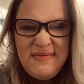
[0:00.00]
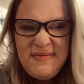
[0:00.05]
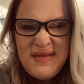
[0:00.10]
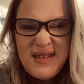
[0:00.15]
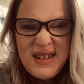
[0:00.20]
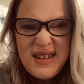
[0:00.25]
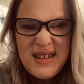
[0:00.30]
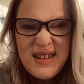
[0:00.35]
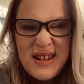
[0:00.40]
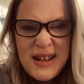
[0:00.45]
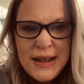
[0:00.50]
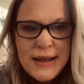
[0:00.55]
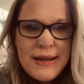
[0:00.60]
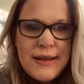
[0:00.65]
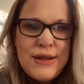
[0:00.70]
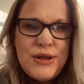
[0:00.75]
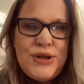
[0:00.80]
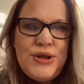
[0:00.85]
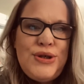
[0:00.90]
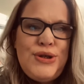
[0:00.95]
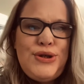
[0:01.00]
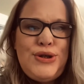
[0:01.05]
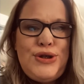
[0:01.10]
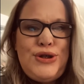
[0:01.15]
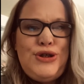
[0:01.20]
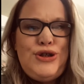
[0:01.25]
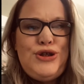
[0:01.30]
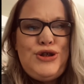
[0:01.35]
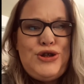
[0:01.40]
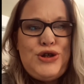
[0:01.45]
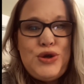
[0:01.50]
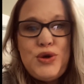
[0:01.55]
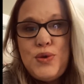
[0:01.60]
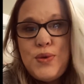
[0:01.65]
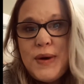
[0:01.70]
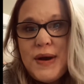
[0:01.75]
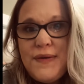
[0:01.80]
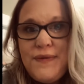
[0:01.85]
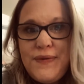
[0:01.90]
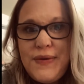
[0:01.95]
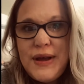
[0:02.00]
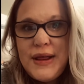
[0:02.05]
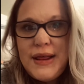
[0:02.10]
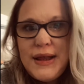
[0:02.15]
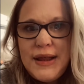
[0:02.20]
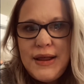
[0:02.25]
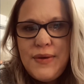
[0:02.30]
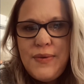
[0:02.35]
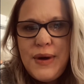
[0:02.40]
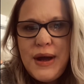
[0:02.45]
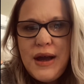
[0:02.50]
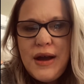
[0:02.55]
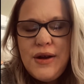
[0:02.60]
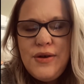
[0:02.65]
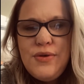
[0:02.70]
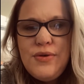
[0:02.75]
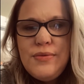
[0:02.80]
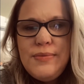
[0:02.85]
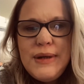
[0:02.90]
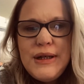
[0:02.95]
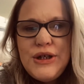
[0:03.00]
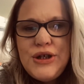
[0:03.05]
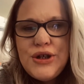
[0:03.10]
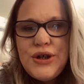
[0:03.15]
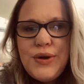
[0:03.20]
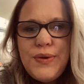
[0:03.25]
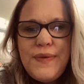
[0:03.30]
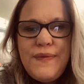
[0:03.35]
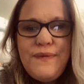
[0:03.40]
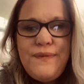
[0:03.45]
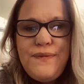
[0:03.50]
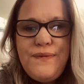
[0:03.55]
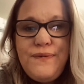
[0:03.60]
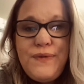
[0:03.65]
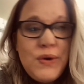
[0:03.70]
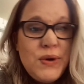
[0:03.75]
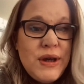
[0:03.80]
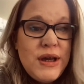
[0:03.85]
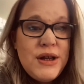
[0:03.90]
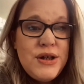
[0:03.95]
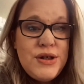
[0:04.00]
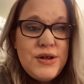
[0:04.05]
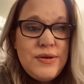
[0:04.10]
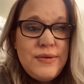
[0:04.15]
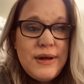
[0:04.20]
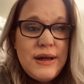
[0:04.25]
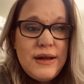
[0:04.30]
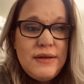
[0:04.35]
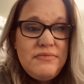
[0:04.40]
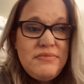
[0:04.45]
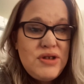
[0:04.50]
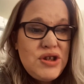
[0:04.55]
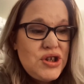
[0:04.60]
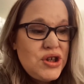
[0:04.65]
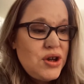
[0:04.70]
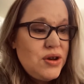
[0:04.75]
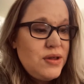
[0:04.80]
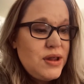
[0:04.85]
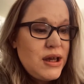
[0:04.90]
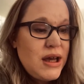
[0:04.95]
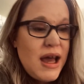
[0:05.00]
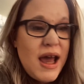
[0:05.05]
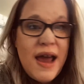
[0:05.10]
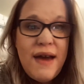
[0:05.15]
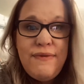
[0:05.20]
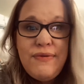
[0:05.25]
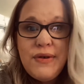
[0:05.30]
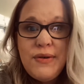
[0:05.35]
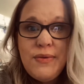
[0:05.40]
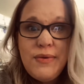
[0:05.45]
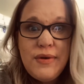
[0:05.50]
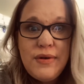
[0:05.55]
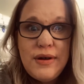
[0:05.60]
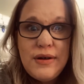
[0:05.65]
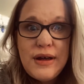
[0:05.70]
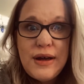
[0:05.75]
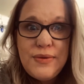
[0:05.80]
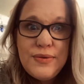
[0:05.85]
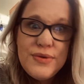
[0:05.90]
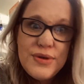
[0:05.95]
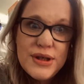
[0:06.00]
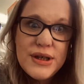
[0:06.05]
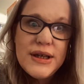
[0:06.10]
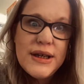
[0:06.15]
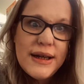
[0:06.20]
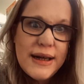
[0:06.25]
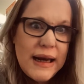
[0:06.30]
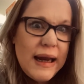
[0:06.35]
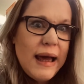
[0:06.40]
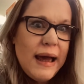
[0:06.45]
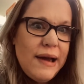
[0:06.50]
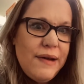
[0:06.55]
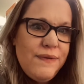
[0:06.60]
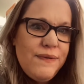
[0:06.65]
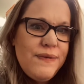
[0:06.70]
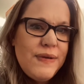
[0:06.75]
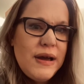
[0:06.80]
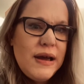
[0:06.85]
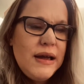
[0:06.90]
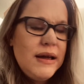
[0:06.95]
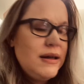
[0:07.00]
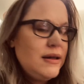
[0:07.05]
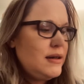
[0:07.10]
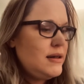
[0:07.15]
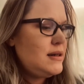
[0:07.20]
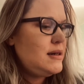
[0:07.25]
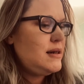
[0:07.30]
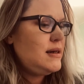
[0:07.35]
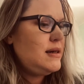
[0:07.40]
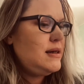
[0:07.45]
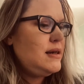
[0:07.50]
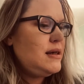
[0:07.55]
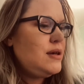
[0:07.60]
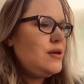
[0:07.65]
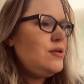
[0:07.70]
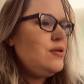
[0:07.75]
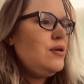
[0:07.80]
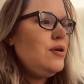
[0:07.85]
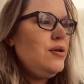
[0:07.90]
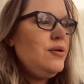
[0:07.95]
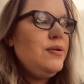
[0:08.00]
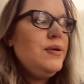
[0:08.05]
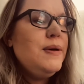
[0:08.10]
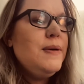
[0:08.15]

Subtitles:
well, let's just do everything the way I normally do and fucking do it so that everyone else can laugh. And, you know,